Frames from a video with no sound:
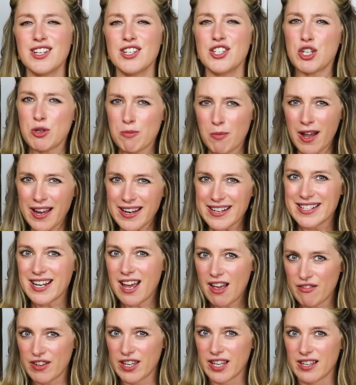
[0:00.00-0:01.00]
Do you mind
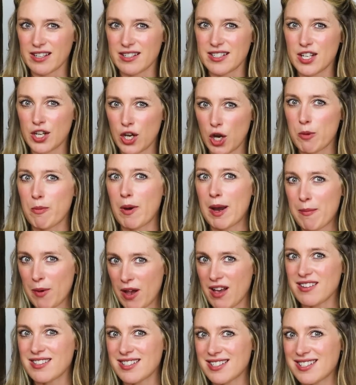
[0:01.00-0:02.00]
having to go by
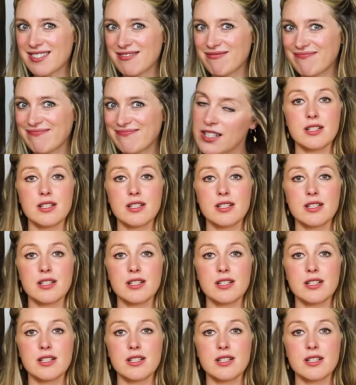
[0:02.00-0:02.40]
bus?